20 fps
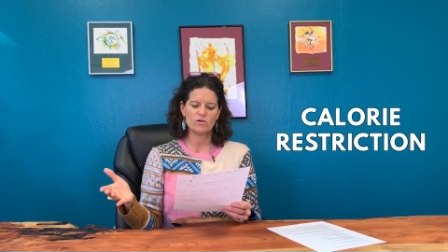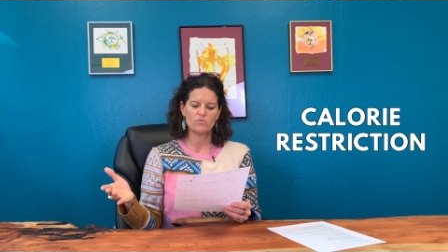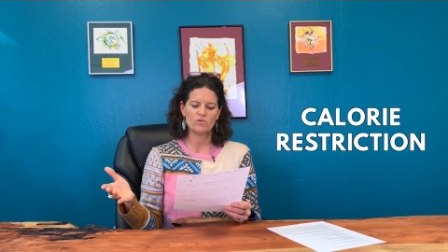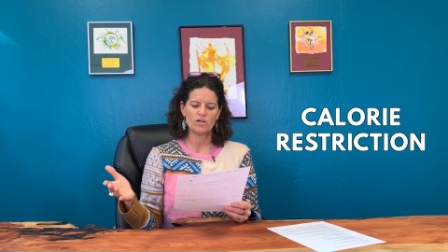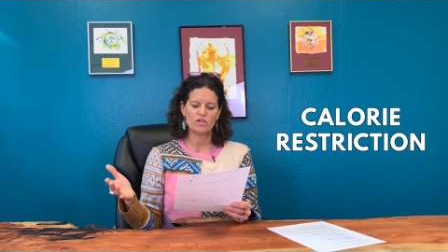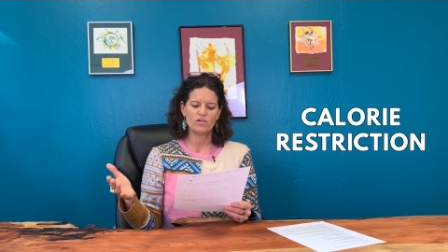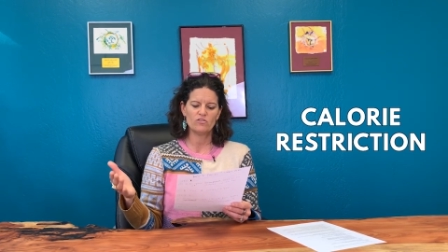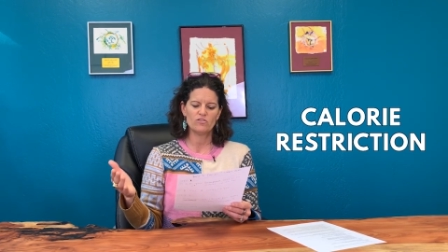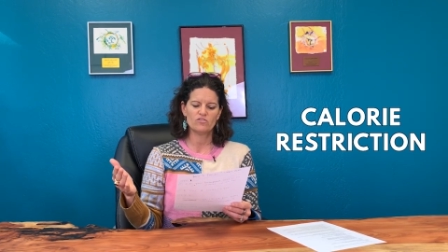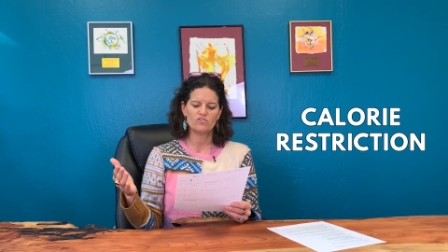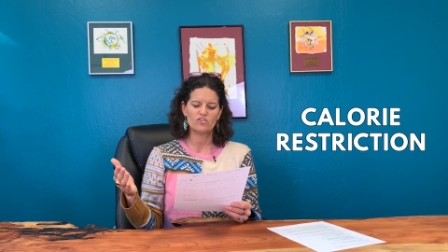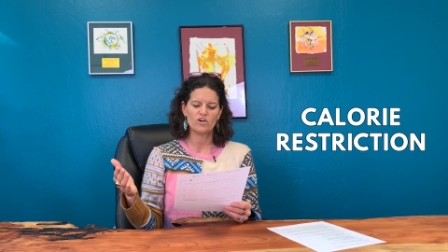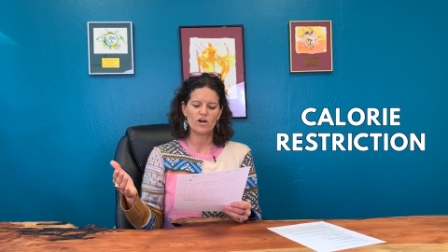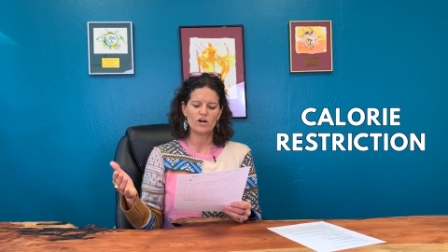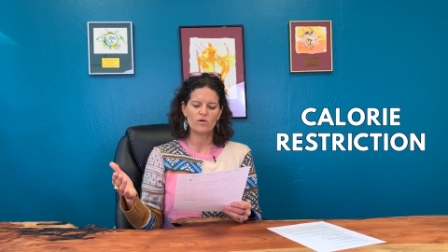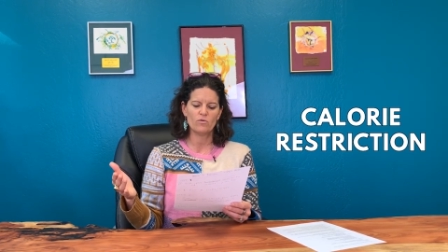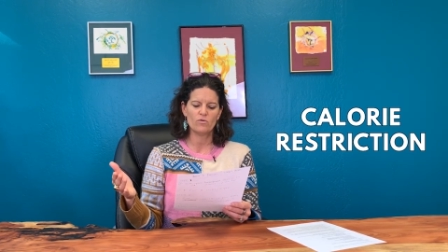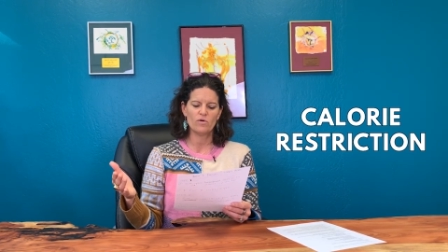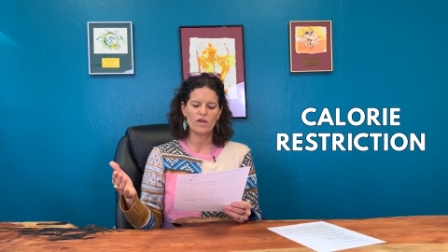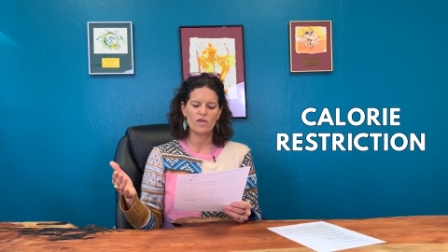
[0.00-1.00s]
where you
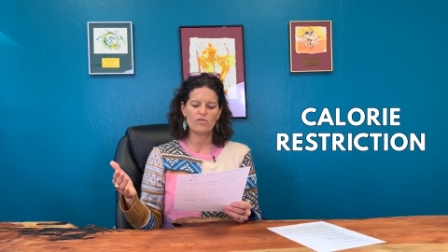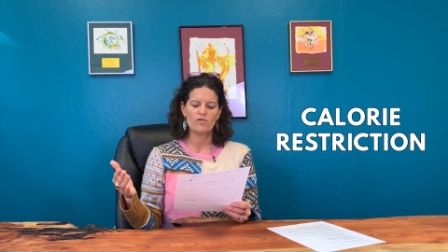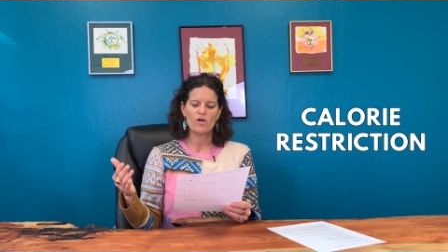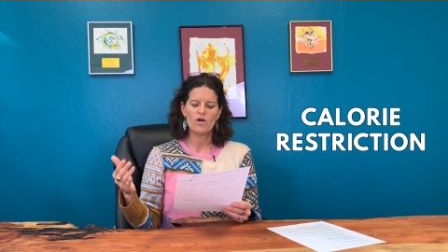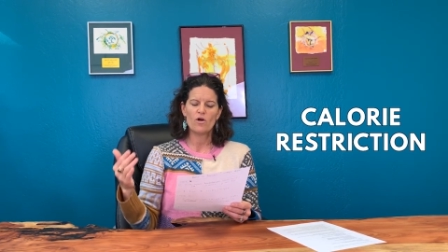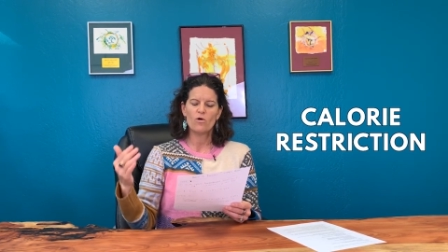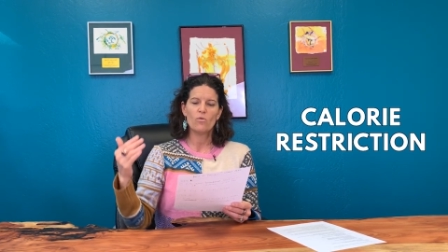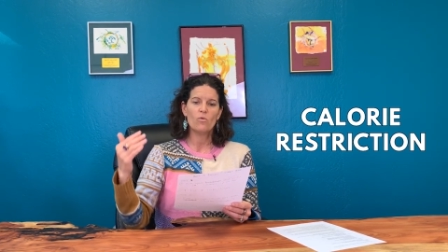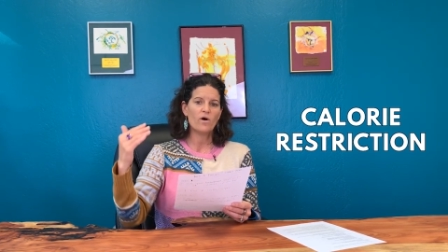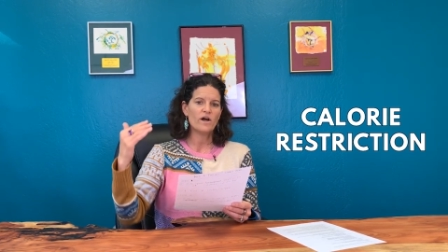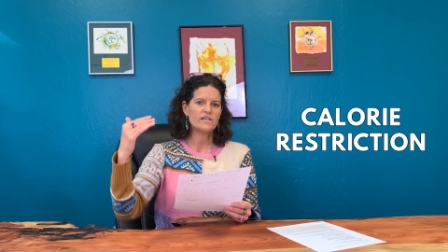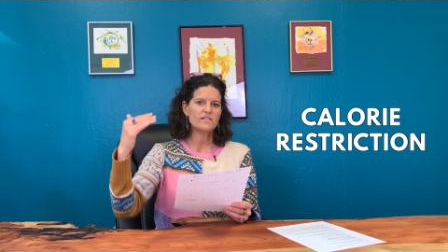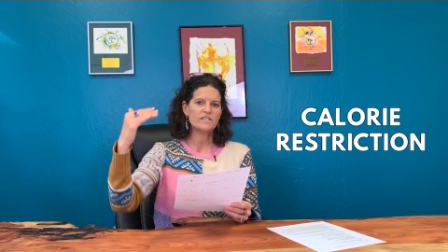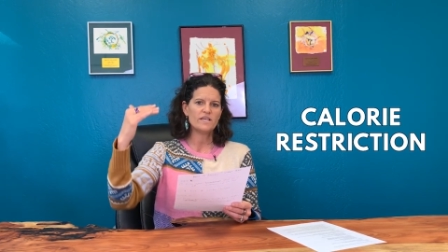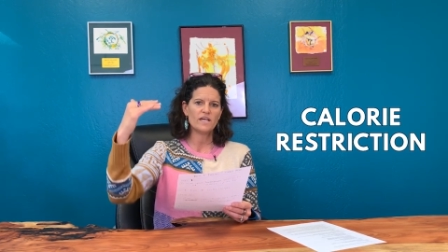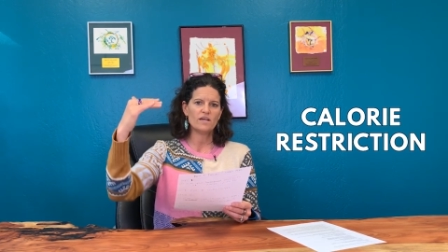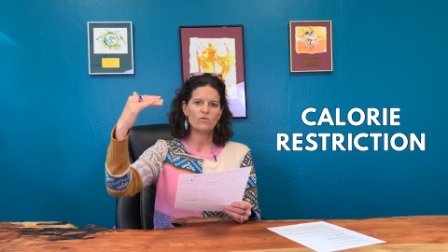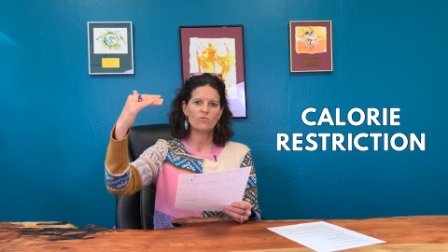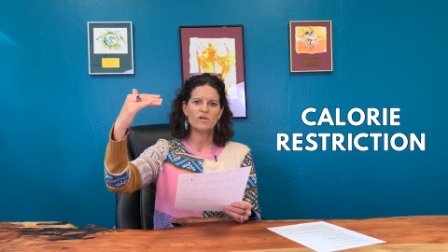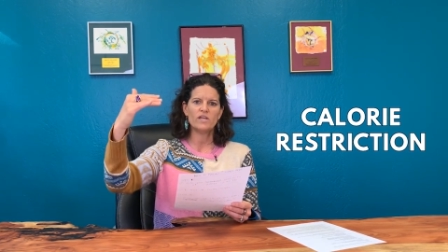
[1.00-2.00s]
start with one
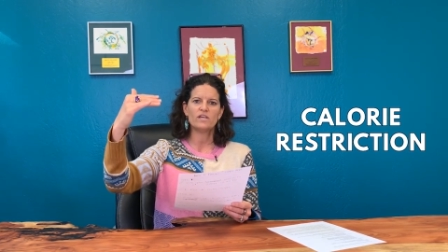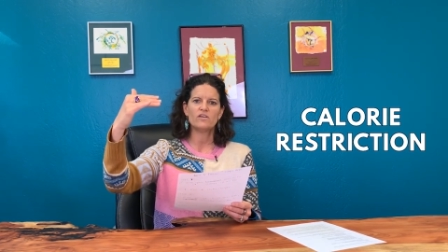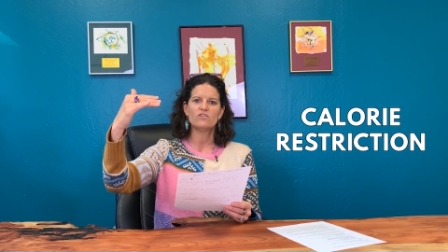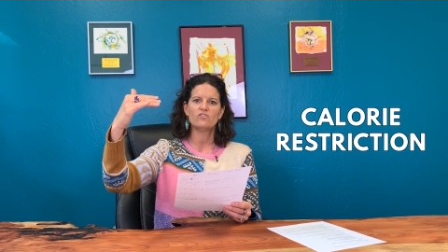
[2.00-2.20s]
day a week,